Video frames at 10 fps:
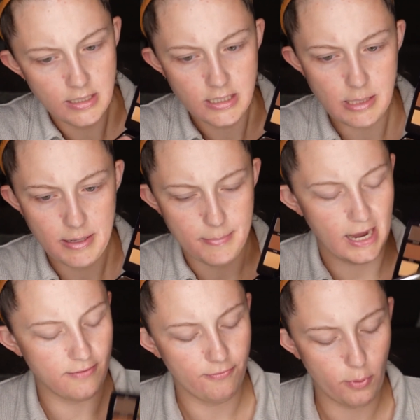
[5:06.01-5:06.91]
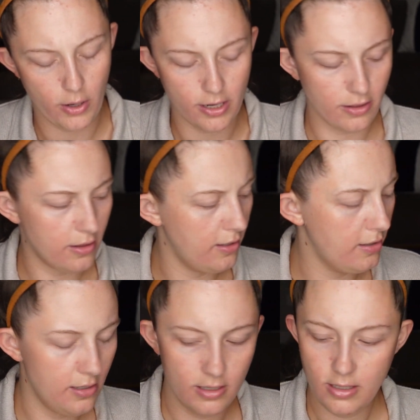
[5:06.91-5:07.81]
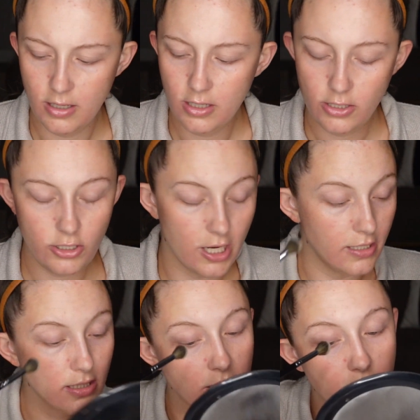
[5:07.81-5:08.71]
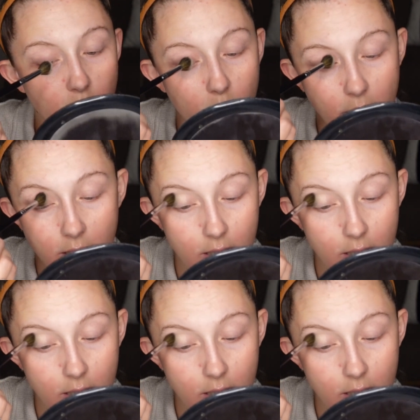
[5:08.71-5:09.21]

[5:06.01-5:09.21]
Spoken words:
dipping back and forth just to